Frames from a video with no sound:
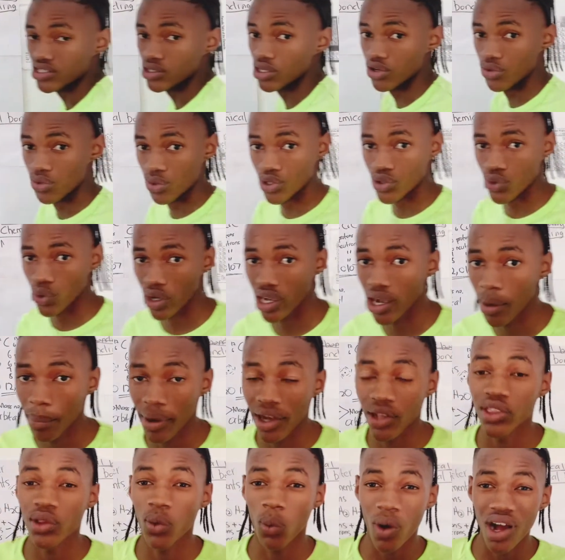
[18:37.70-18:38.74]
that we're talking about.
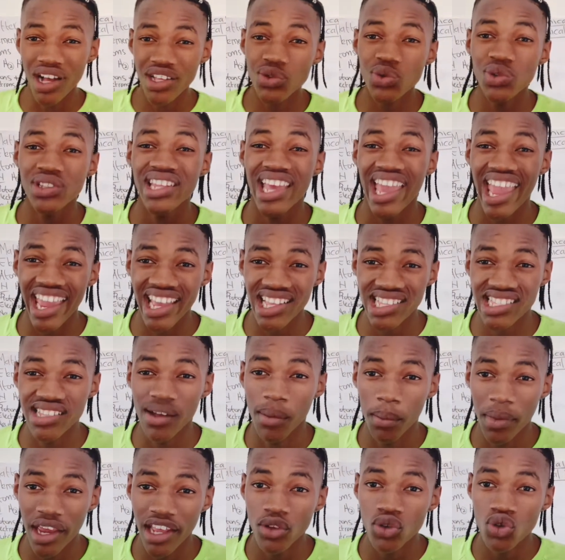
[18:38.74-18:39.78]
The ones with A's, the
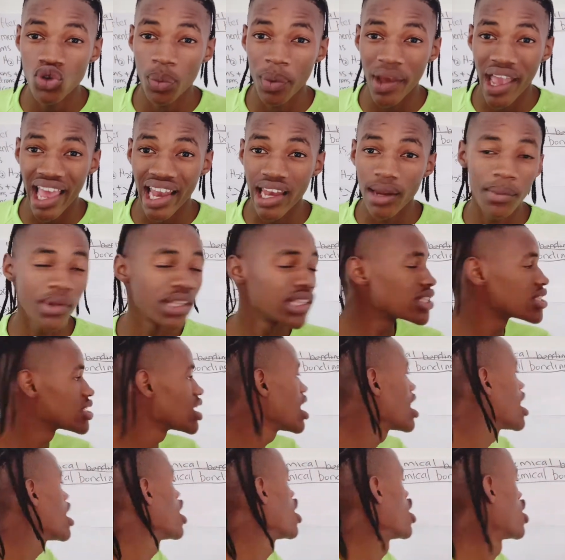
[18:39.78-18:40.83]
main group elements.
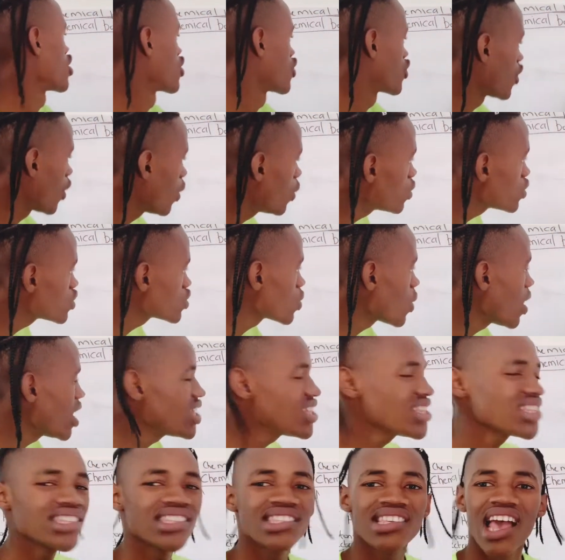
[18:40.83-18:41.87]
Those
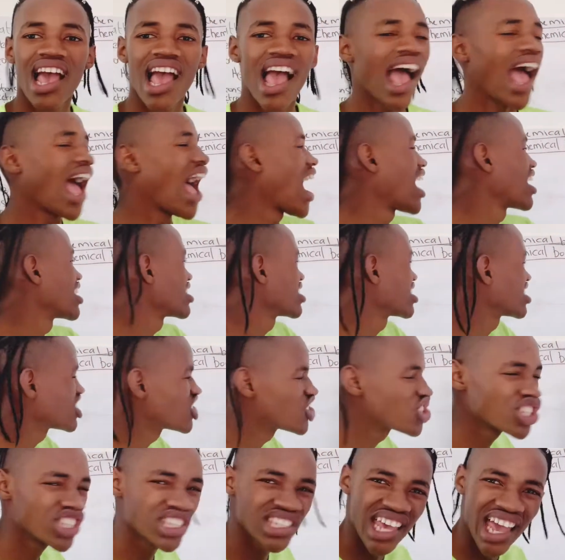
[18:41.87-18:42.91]
ones
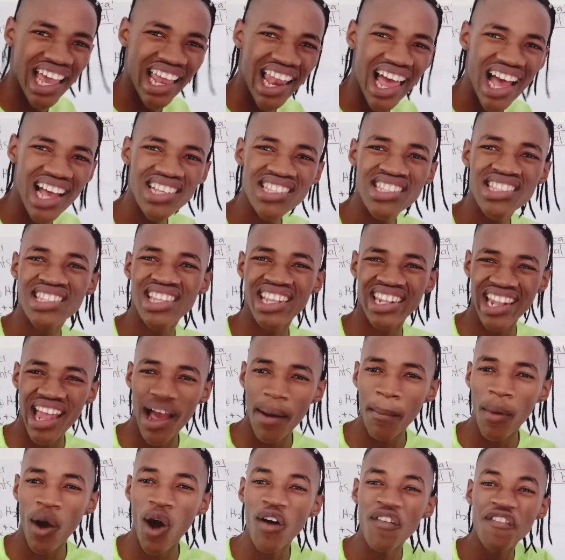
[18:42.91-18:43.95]
tell us the
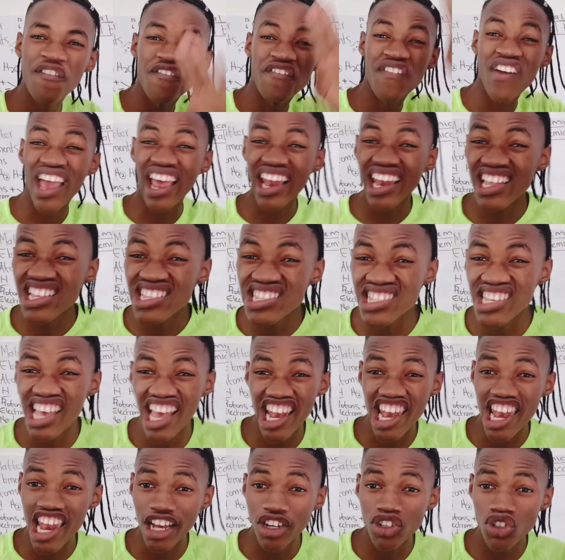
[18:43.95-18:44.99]
number of valence
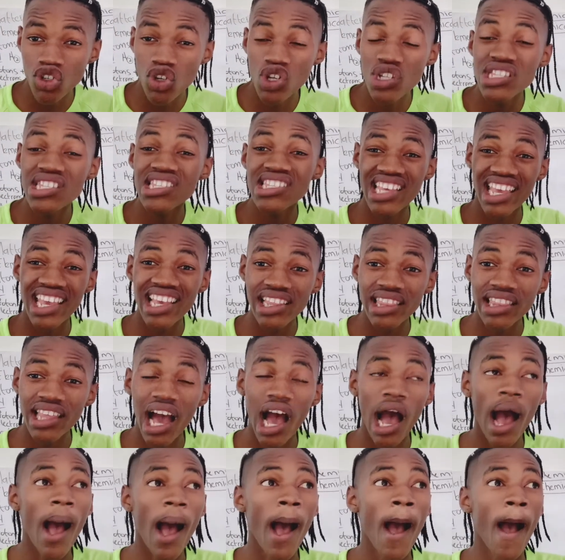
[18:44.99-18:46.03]
electrons in the